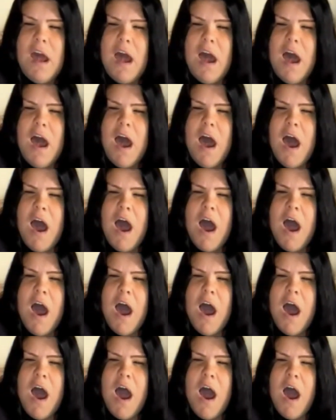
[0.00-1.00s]

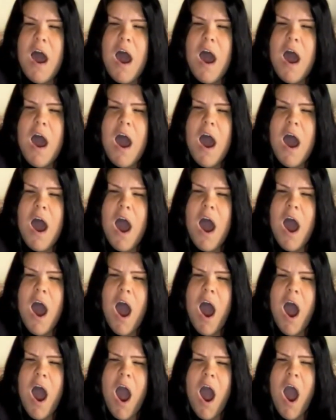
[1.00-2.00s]

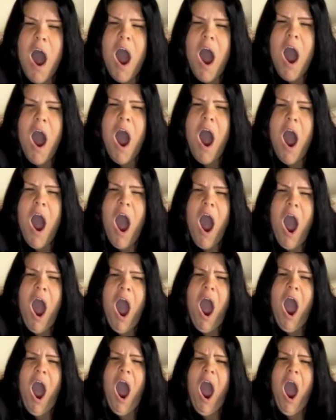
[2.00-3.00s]

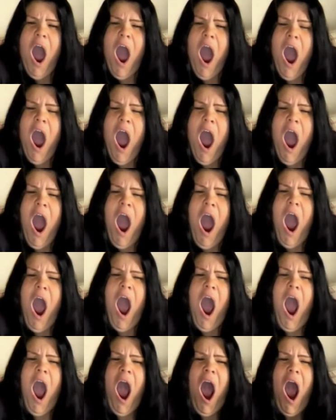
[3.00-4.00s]

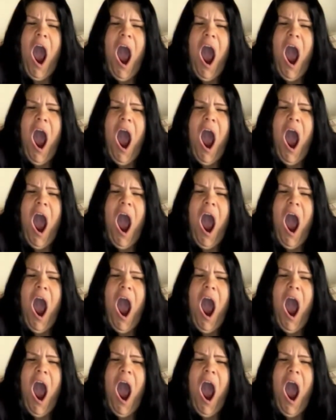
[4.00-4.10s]
Nothing is said.